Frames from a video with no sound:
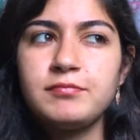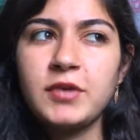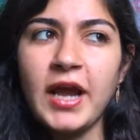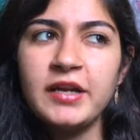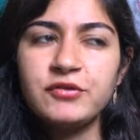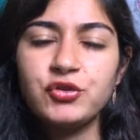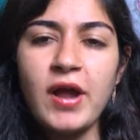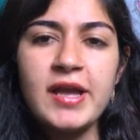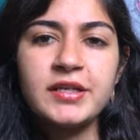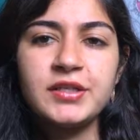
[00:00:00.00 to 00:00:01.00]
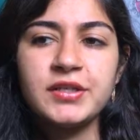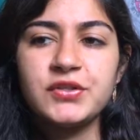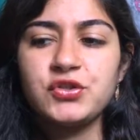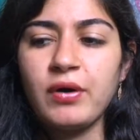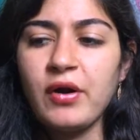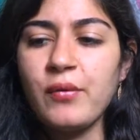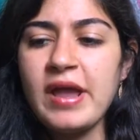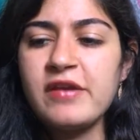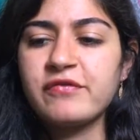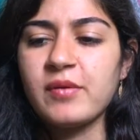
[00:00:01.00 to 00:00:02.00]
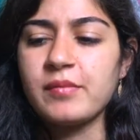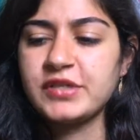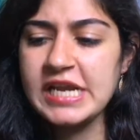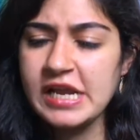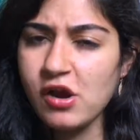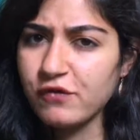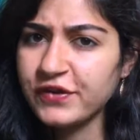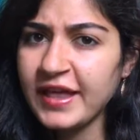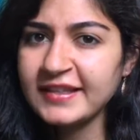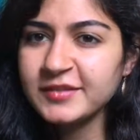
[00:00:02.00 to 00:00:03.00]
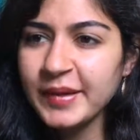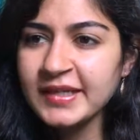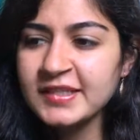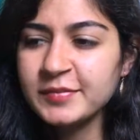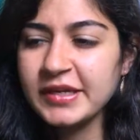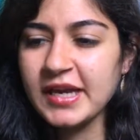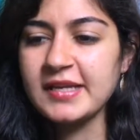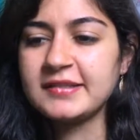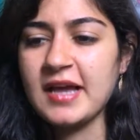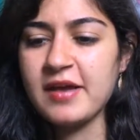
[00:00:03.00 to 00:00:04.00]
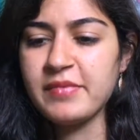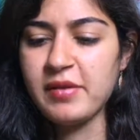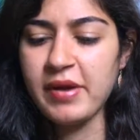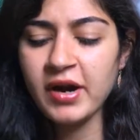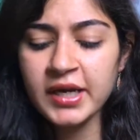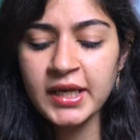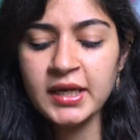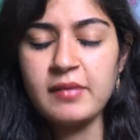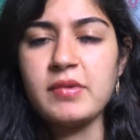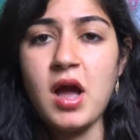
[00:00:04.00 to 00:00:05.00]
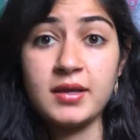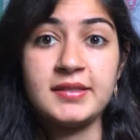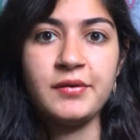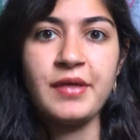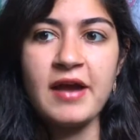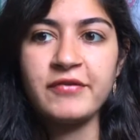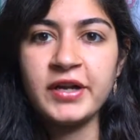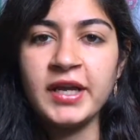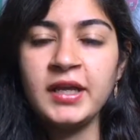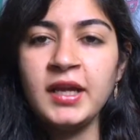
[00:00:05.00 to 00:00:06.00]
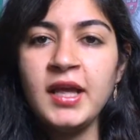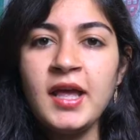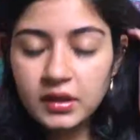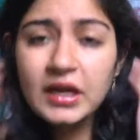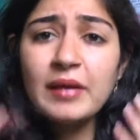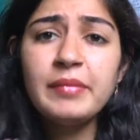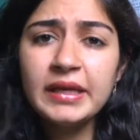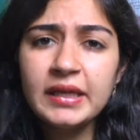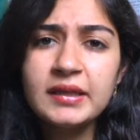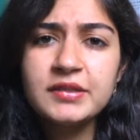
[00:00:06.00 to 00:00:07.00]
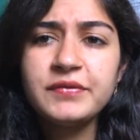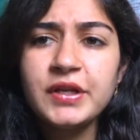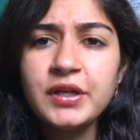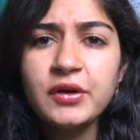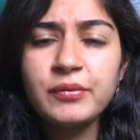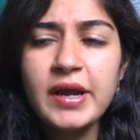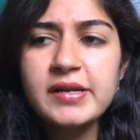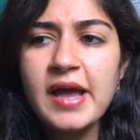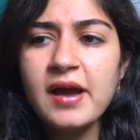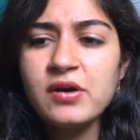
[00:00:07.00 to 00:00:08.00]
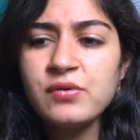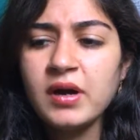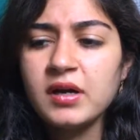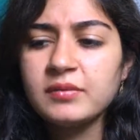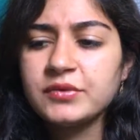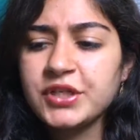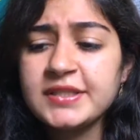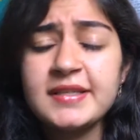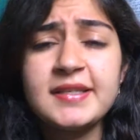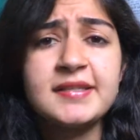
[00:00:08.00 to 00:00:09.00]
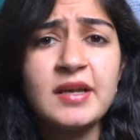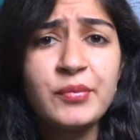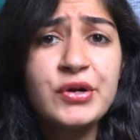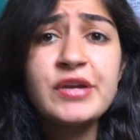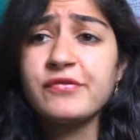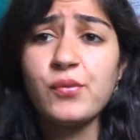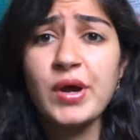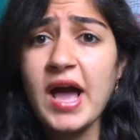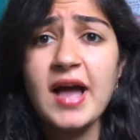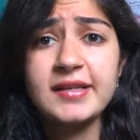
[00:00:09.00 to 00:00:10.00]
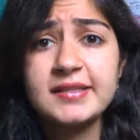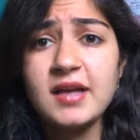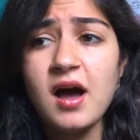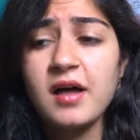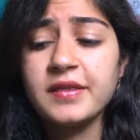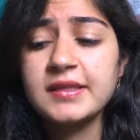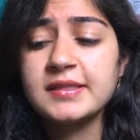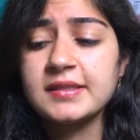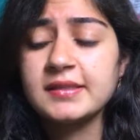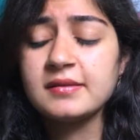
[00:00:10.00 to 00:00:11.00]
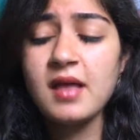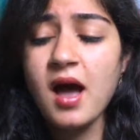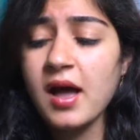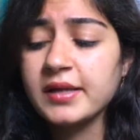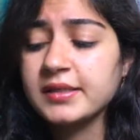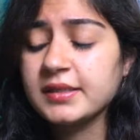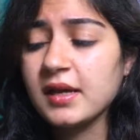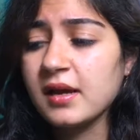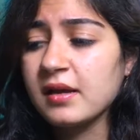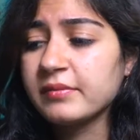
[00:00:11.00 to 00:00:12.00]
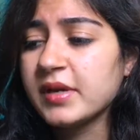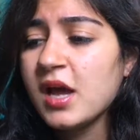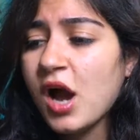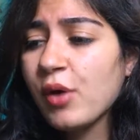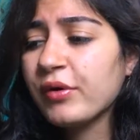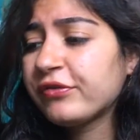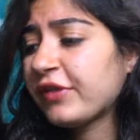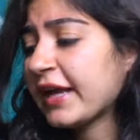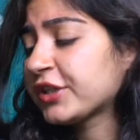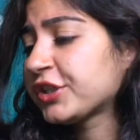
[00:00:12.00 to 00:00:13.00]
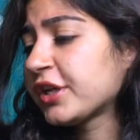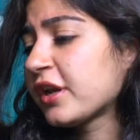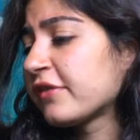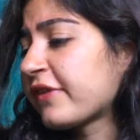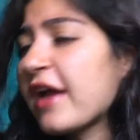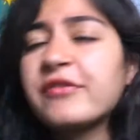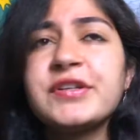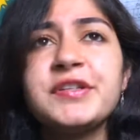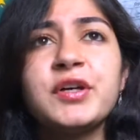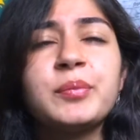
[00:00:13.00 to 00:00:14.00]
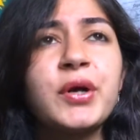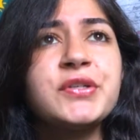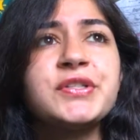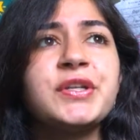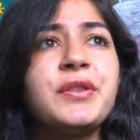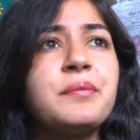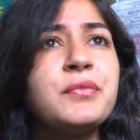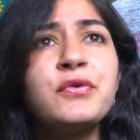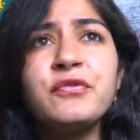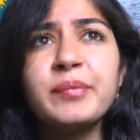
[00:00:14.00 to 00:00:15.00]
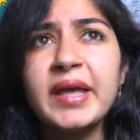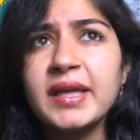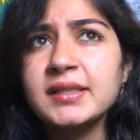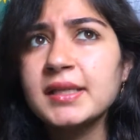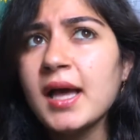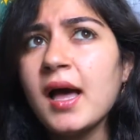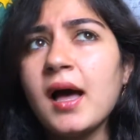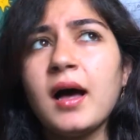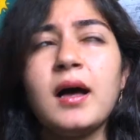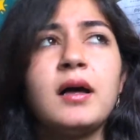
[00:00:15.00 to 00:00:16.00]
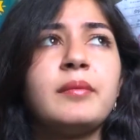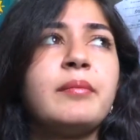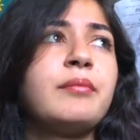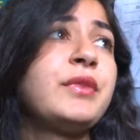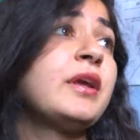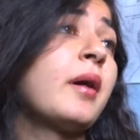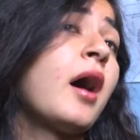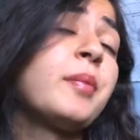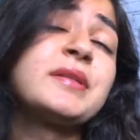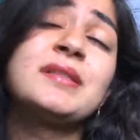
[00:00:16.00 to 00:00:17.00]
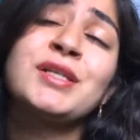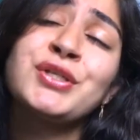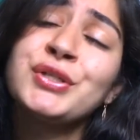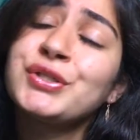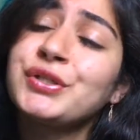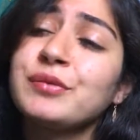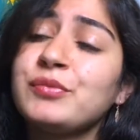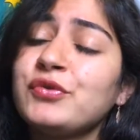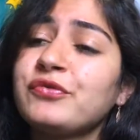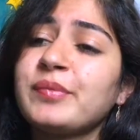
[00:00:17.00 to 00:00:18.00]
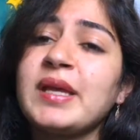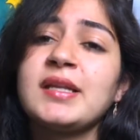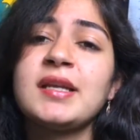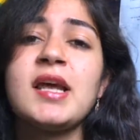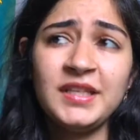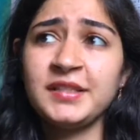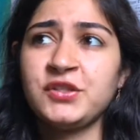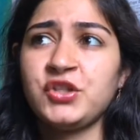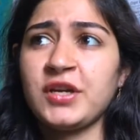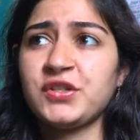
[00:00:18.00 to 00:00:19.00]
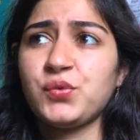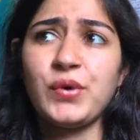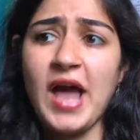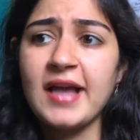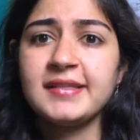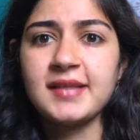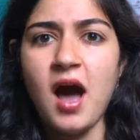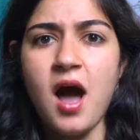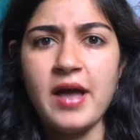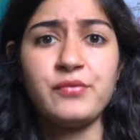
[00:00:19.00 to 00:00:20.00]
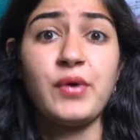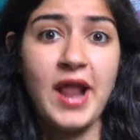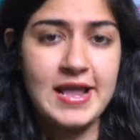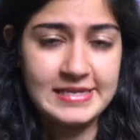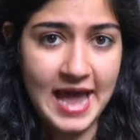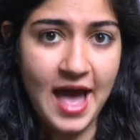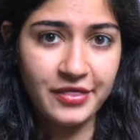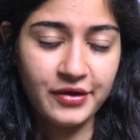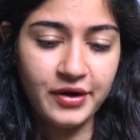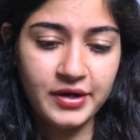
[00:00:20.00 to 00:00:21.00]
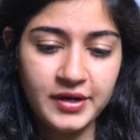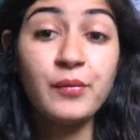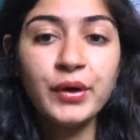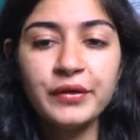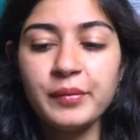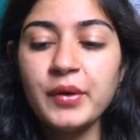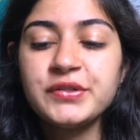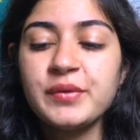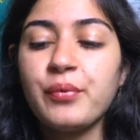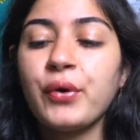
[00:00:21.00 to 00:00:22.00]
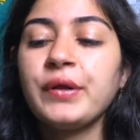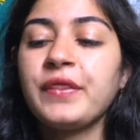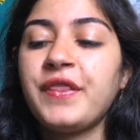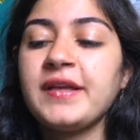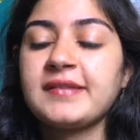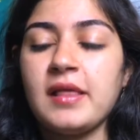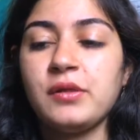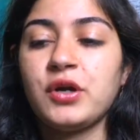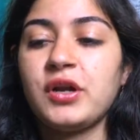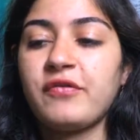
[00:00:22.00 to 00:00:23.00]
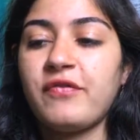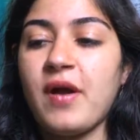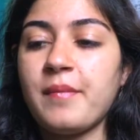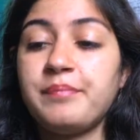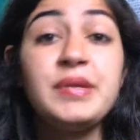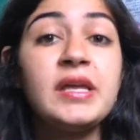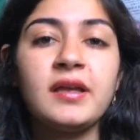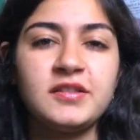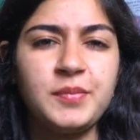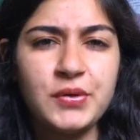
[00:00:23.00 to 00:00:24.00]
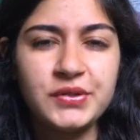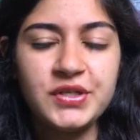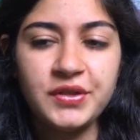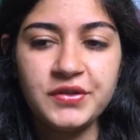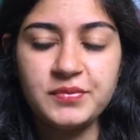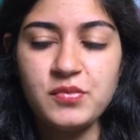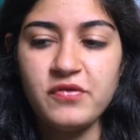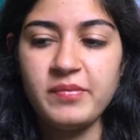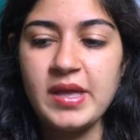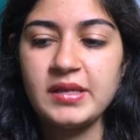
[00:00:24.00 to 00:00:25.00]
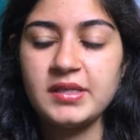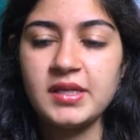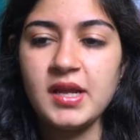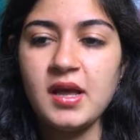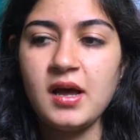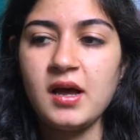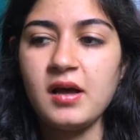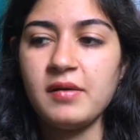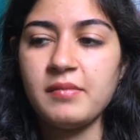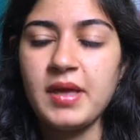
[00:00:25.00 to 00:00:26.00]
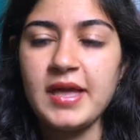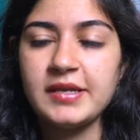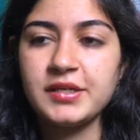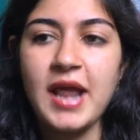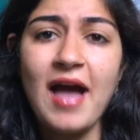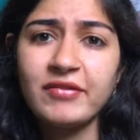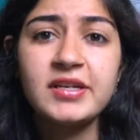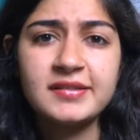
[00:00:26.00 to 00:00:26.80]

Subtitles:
kind of trying to stray away from taking over that space, because I am an American, I'm not South African, and I'm making this video right now just as a summary of what I saw. This is not a reflection of every single person in the movement, the opposition to the movement. This is just what I saw and what I gathered. One of the most important things I learned from being exposed to this movement and having